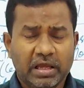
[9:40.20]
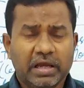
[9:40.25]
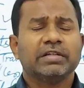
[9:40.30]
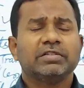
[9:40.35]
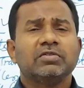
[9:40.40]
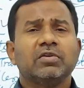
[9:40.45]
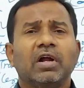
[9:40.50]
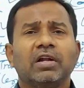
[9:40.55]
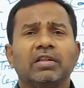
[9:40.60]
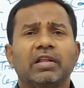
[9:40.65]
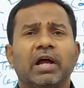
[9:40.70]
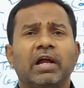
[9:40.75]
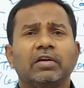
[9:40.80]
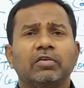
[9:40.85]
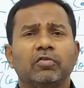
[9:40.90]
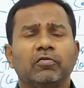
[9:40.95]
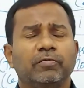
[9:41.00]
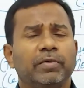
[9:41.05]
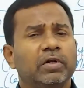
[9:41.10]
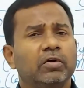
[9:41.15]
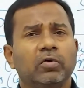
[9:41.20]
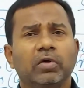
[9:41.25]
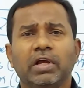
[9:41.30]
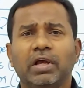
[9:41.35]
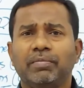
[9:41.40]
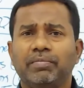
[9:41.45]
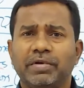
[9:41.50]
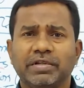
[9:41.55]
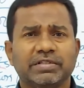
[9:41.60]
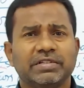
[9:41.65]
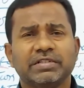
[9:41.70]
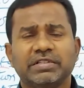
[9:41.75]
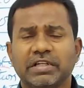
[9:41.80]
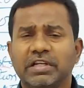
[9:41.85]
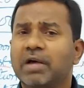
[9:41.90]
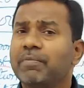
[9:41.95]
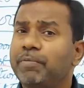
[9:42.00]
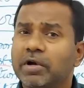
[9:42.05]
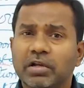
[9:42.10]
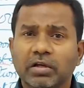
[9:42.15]
It's not that you've been doing a business
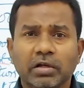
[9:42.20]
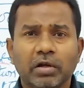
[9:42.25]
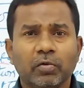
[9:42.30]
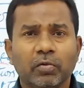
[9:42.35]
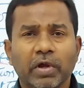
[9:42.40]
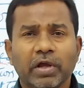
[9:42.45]
in a particular